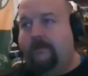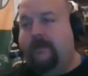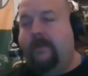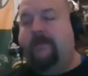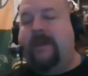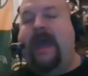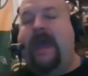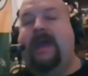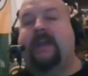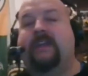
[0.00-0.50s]

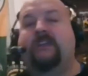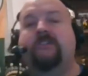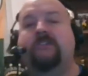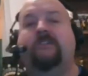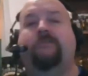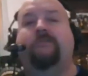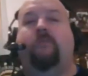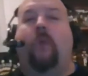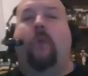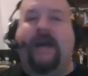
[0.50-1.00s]
The
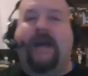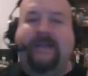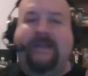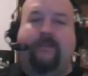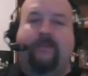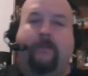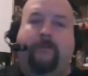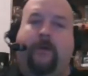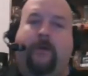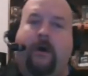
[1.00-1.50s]
Packers
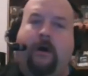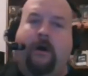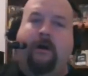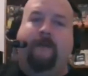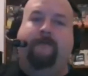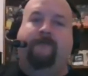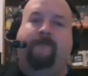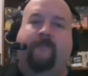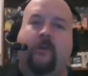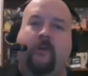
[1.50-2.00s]
wanted the
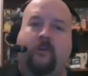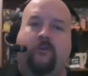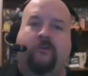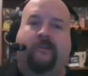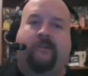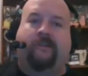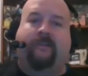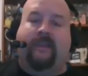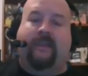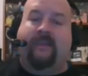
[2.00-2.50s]
ball
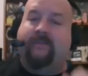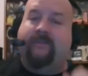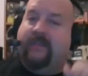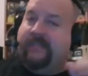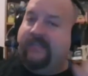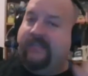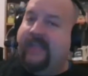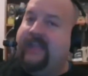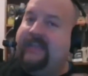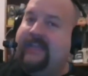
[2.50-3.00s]
first in the
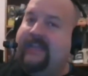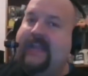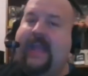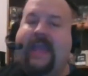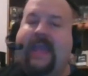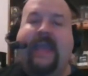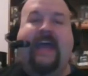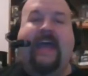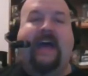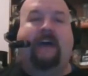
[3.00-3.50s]
second
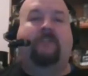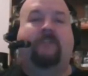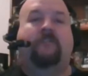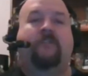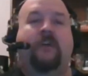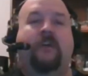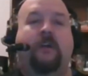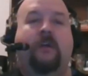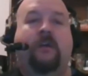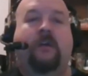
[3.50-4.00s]
half
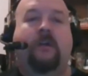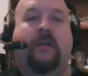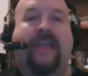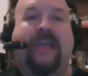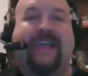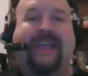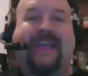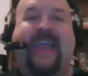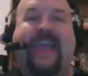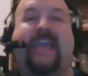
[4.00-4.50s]

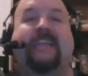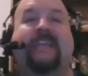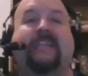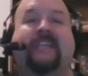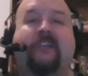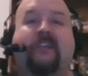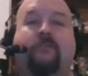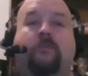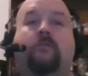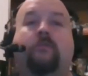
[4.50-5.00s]
in case
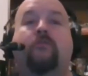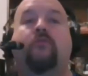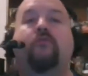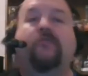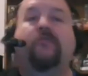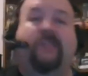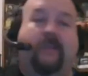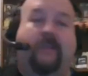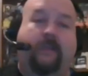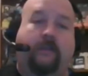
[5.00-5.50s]
they were
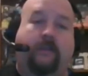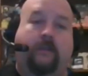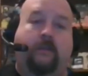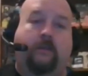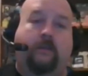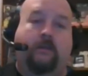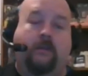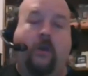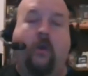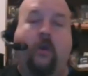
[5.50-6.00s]
losing
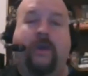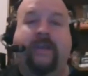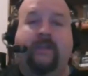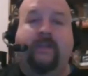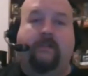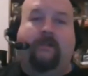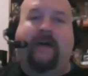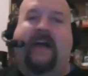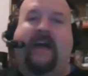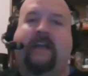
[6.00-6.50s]
going in
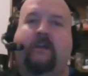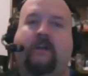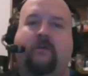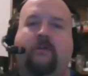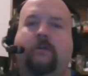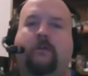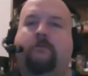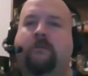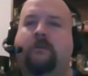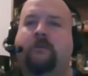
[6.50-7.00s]
the locker room.